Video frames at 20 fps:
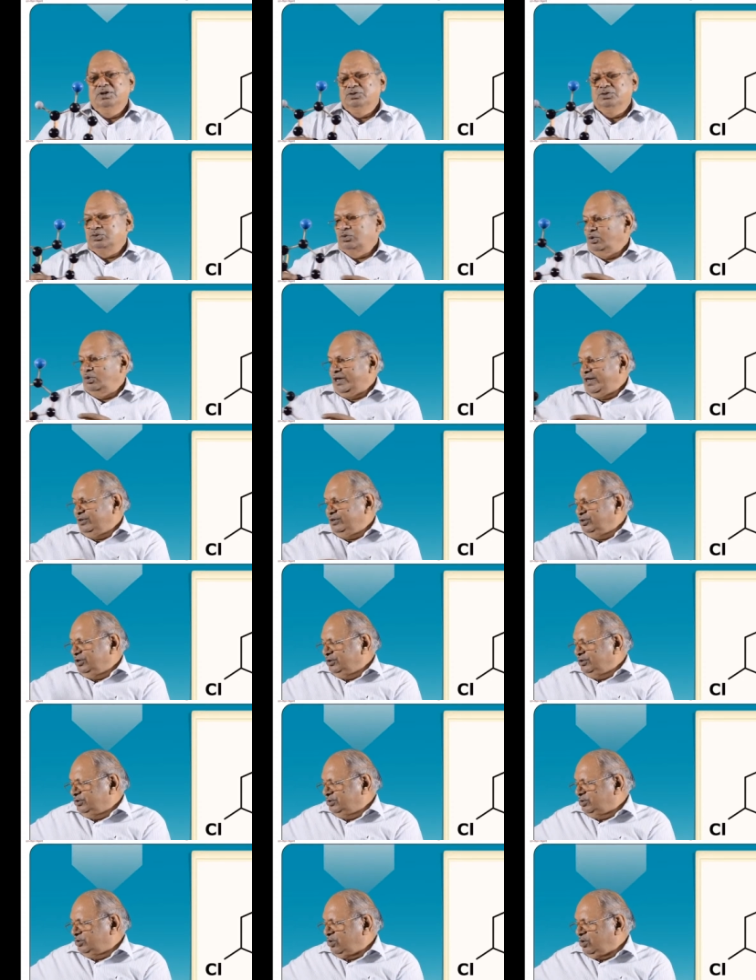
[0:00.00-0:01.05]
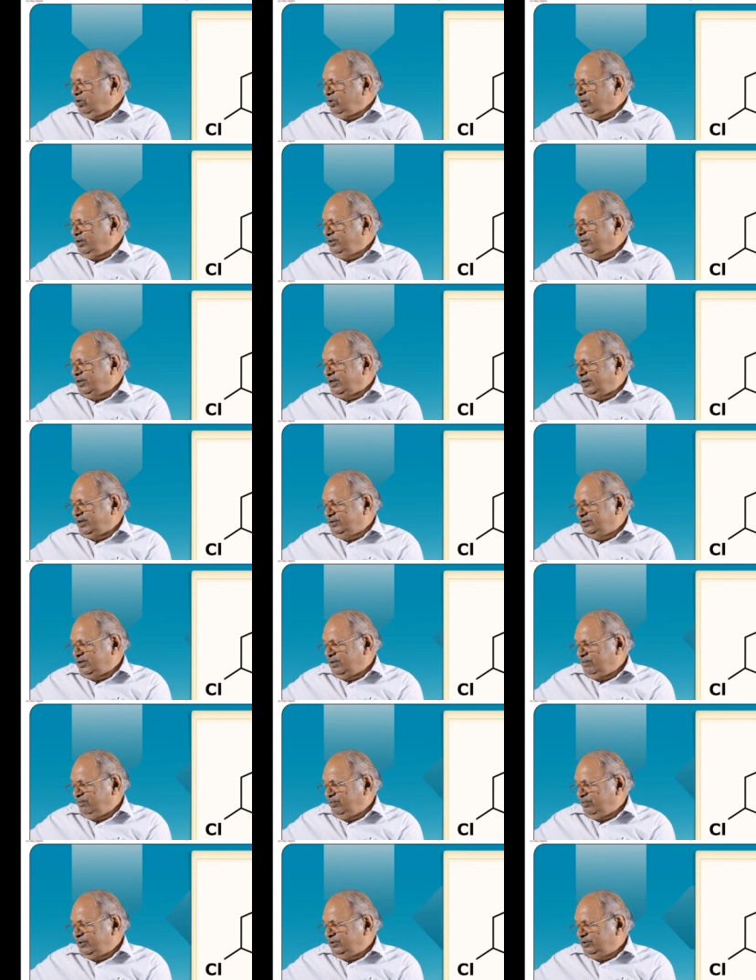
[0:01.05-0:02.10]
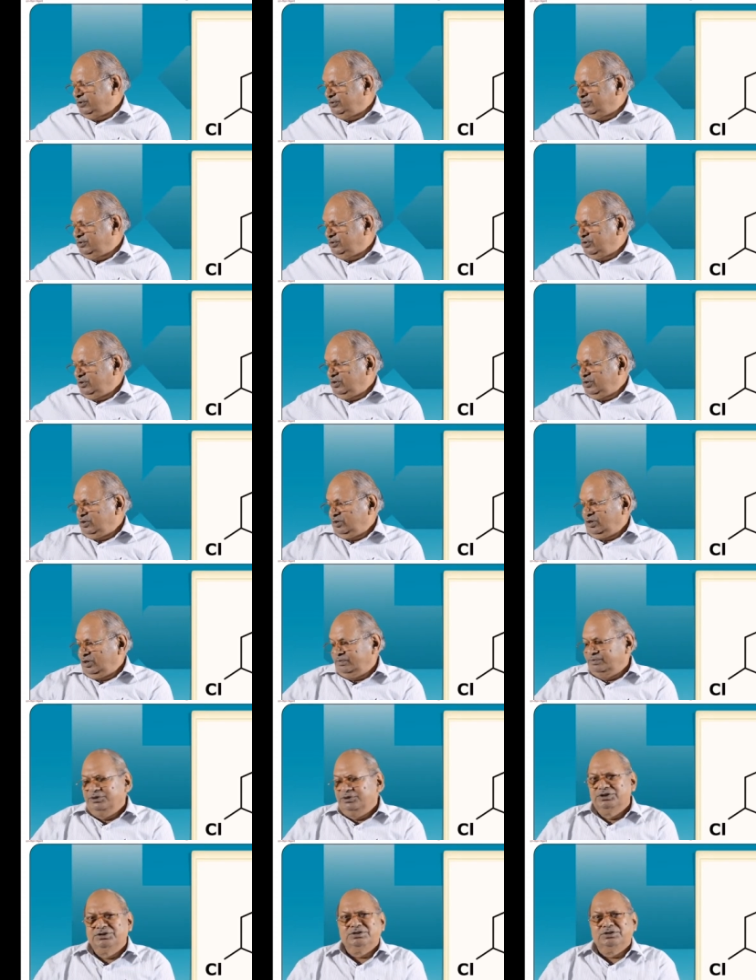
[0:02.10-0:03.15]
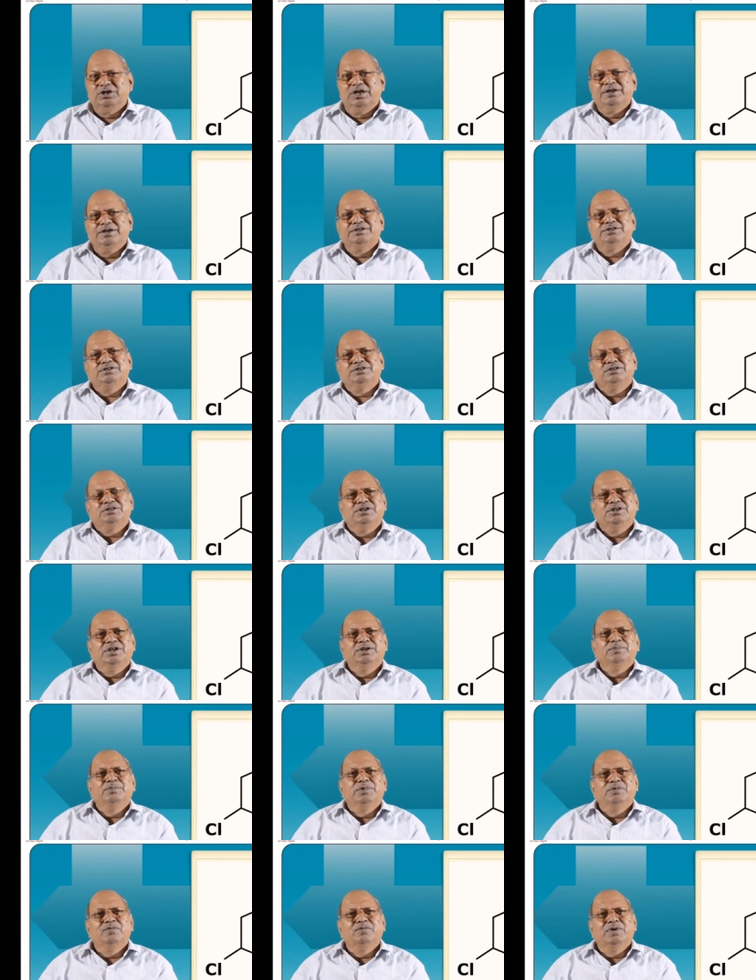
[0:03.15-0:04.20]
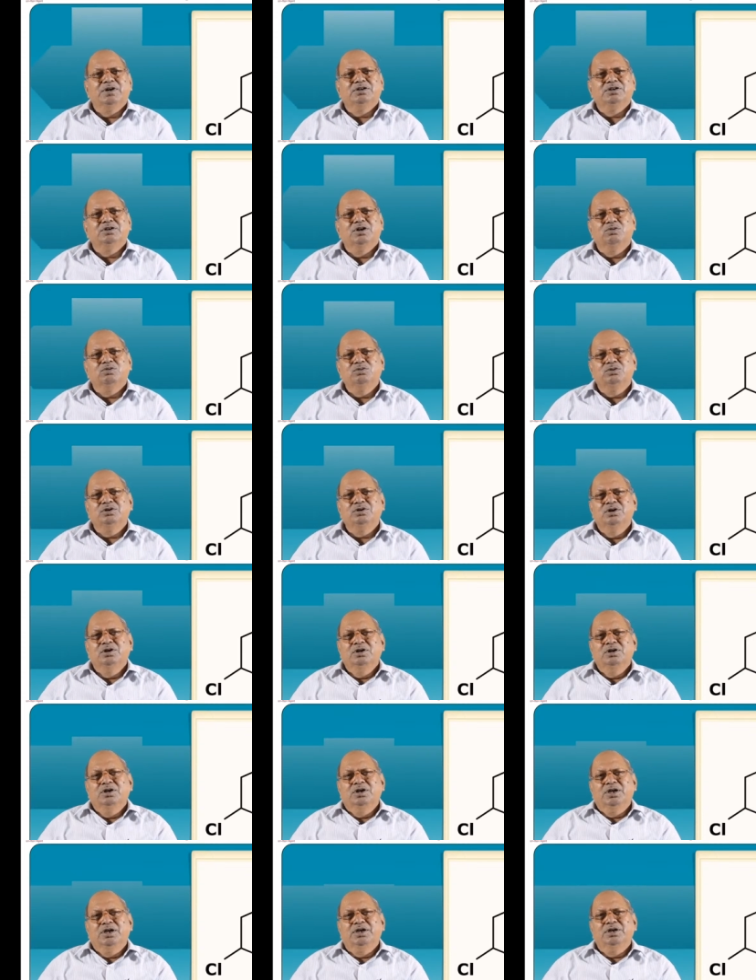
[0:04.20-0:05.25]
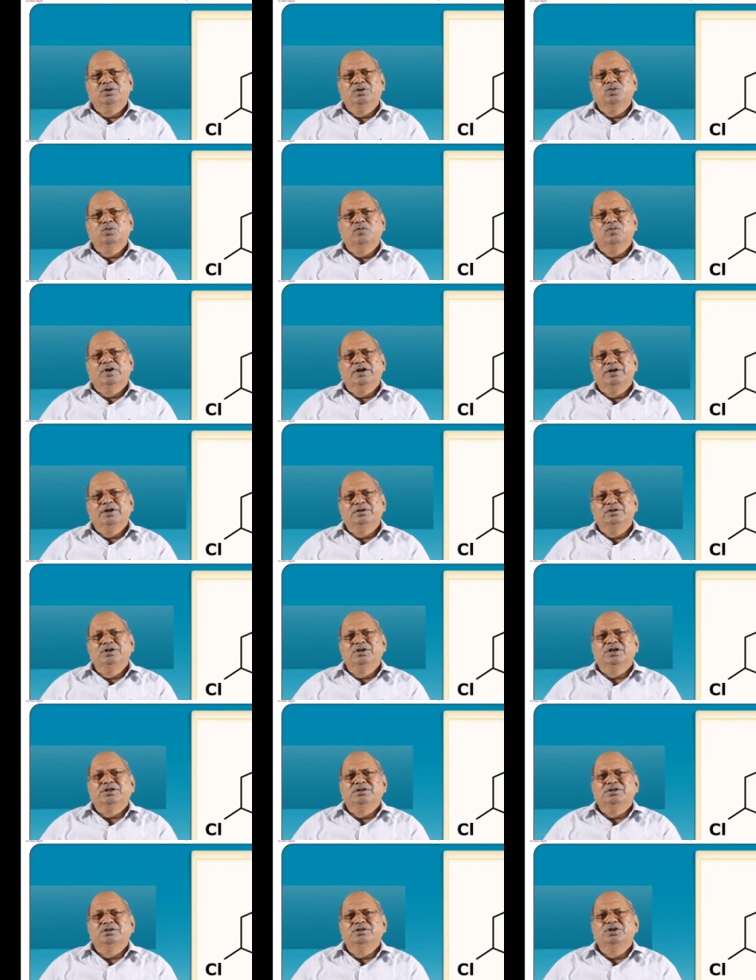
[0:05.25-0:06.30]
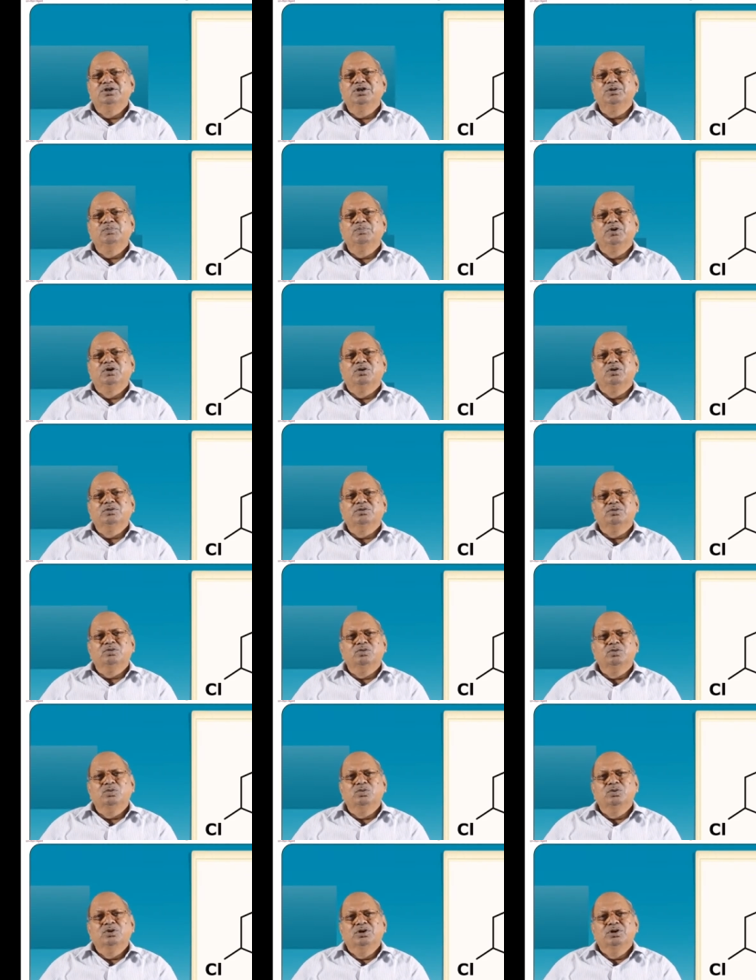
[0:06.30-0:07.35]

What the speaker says: So, like this, all other examples of these slides can be worked out, and you find that they belong to